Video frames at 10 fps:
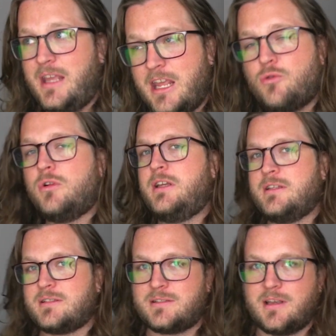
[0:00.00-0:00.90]
equally
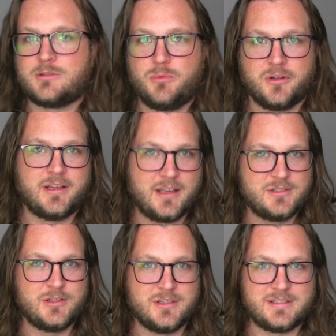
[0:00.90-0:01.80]
as accessible, I guess
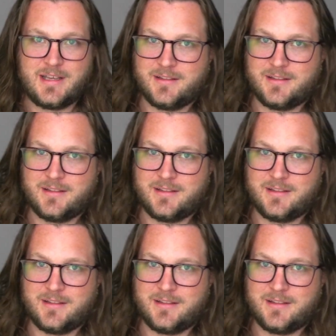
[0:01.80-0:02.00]
you could say at